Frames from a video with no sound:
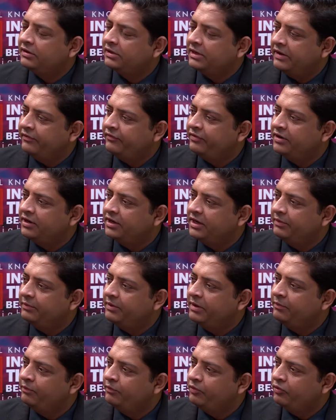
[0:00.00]
definitely
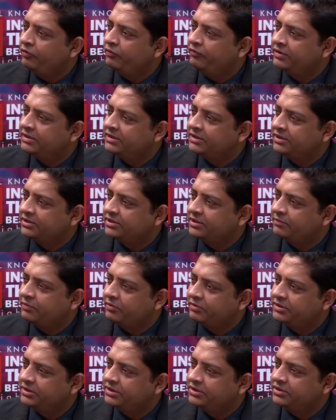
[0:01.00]
be improved with such a
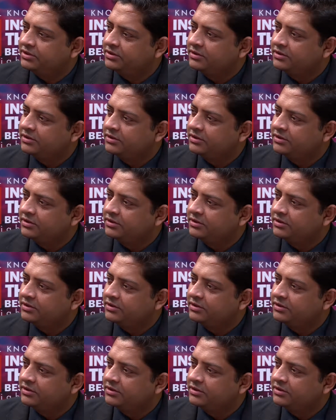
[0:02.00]
procedure. You're